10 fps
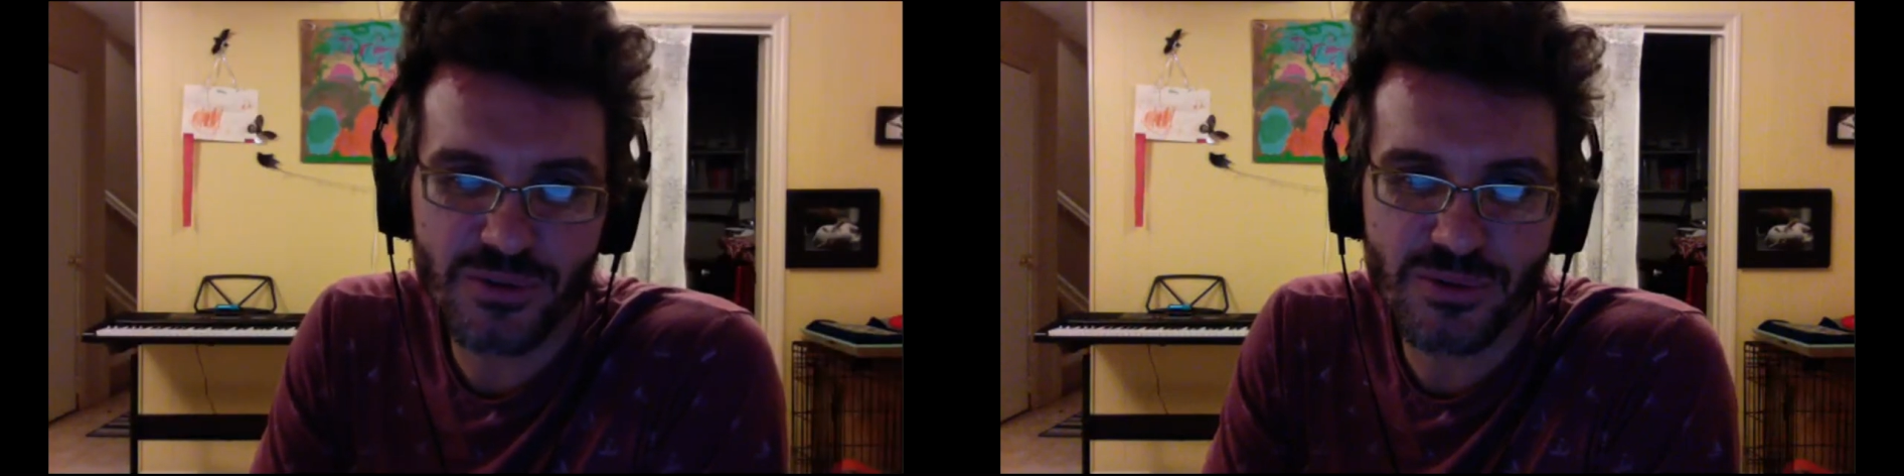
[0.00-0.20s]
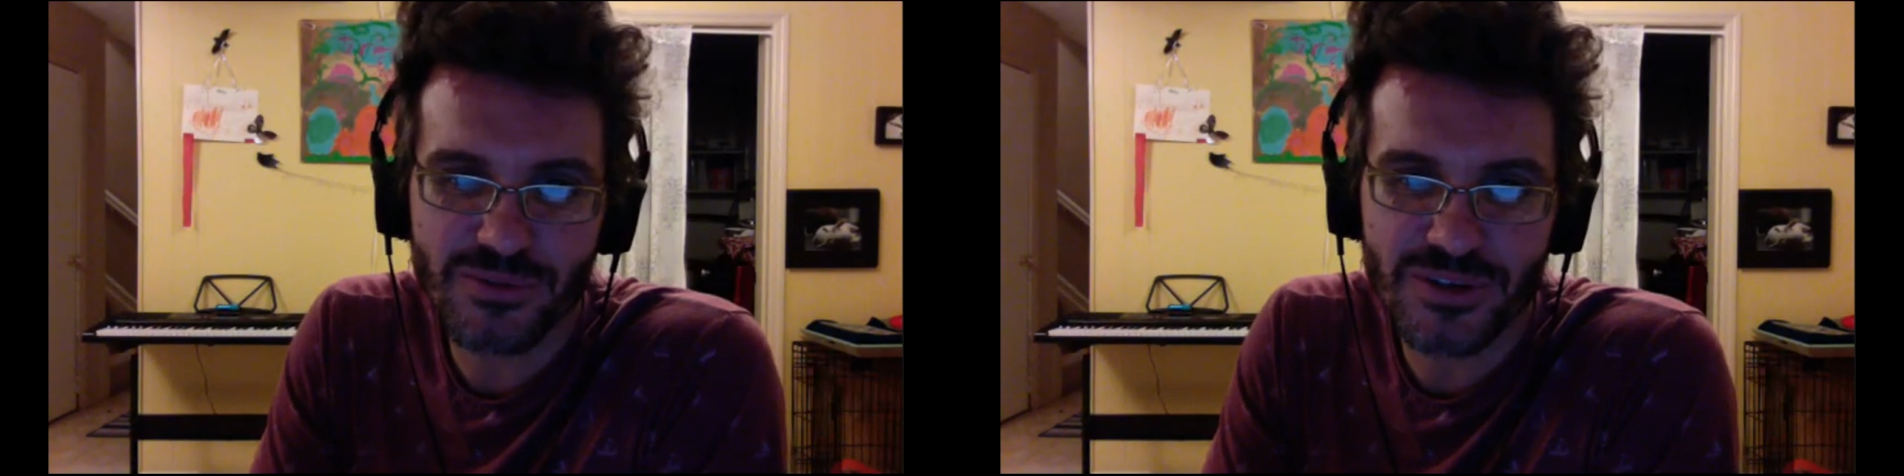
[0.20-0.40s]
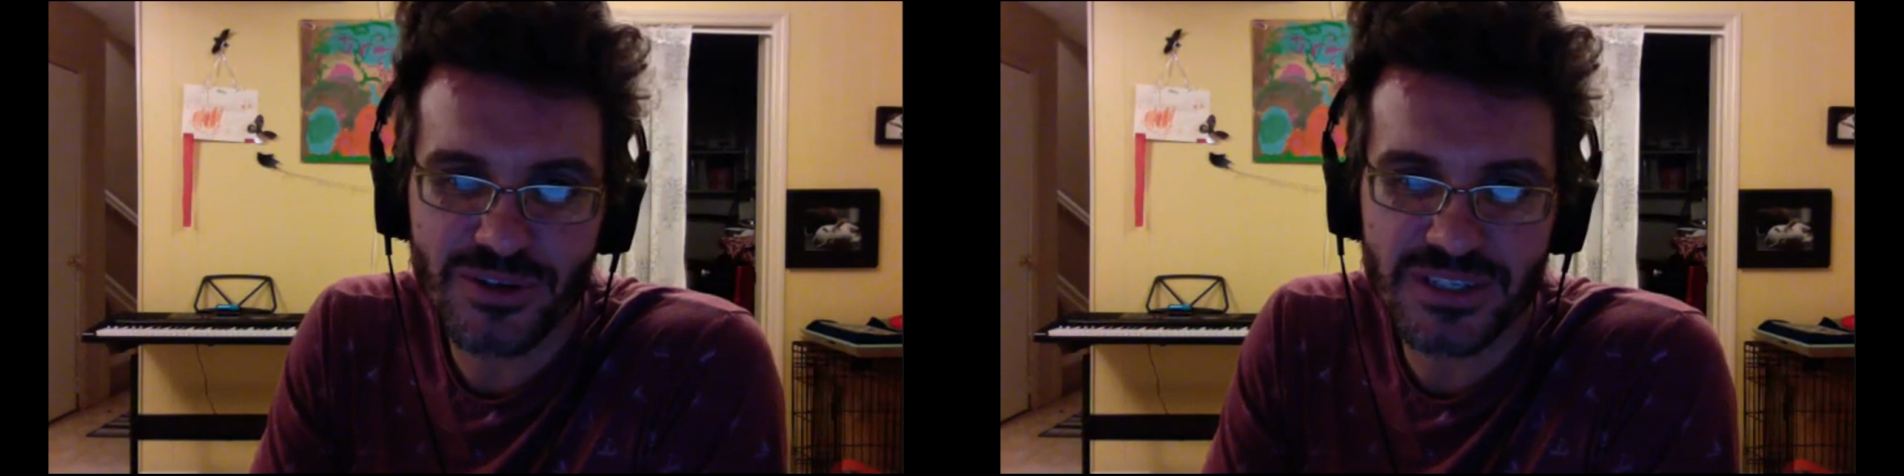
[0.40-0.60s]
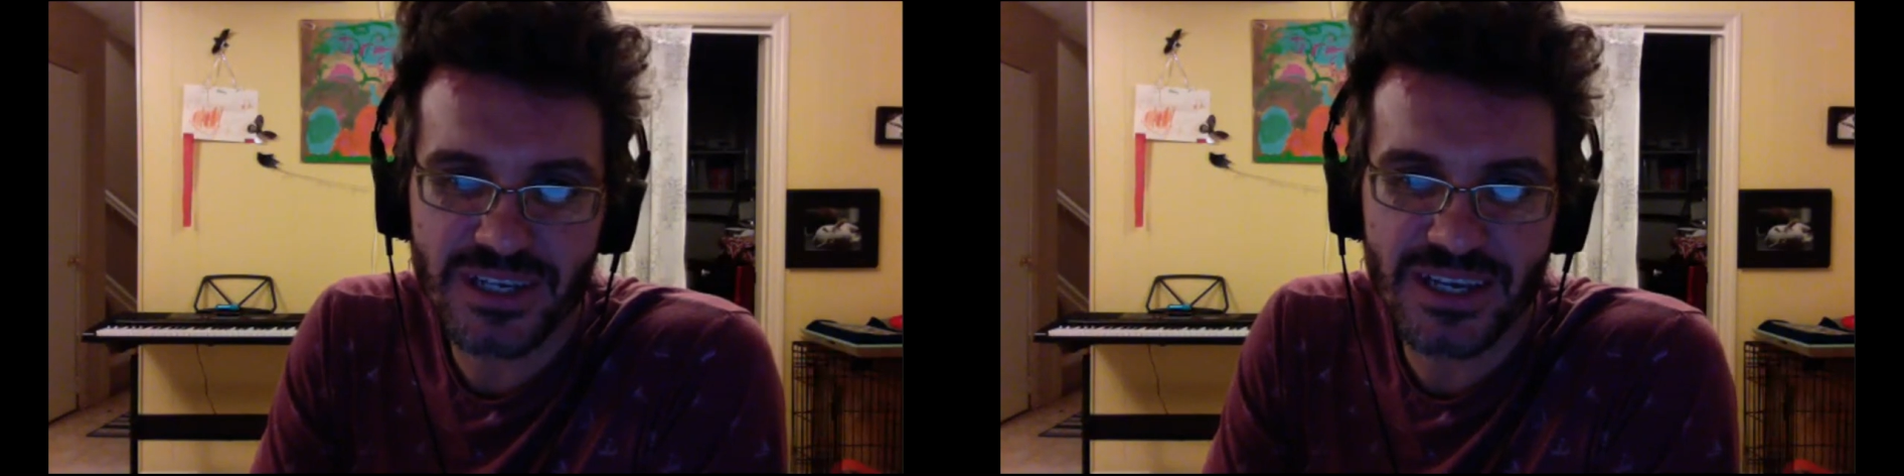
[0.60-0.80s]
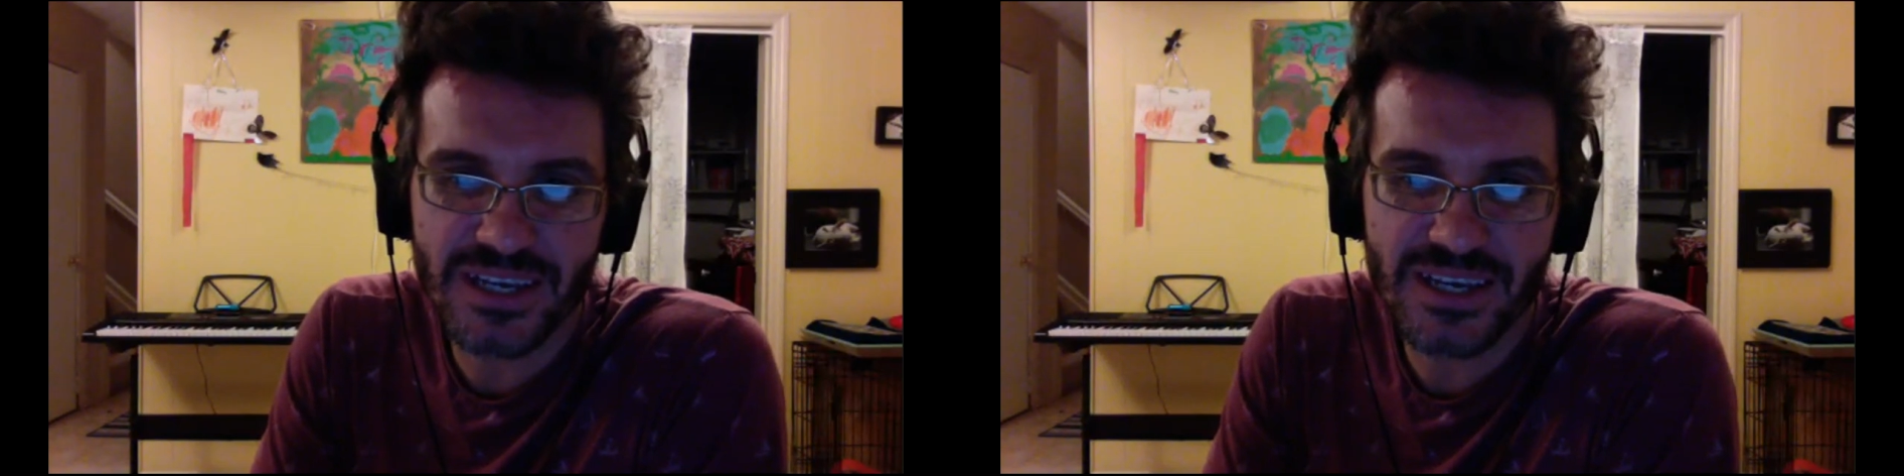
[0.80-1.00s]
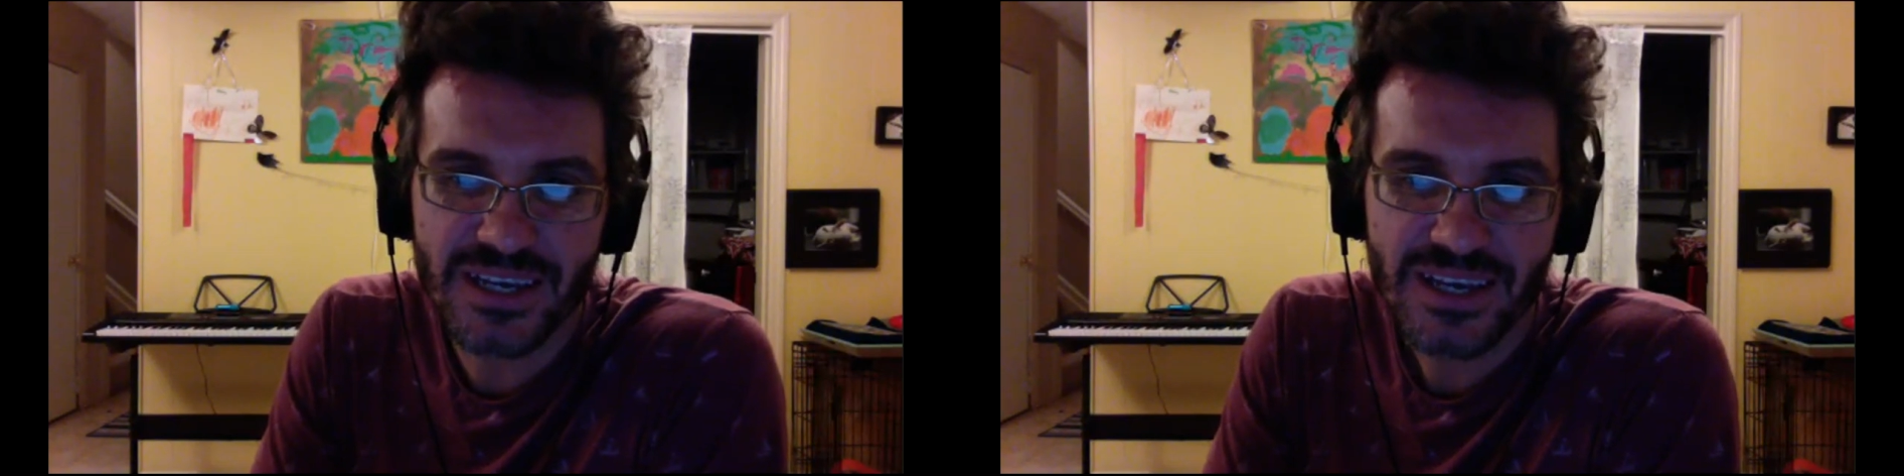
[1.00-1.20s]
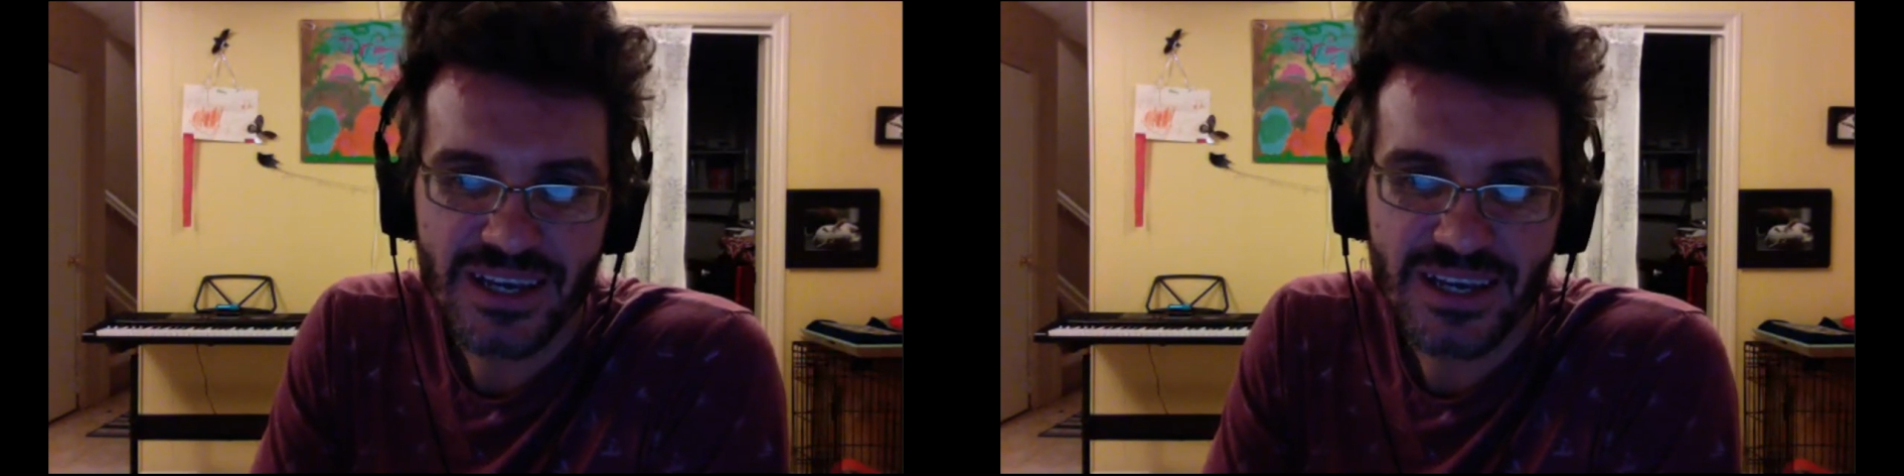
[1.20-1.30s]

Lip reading: University.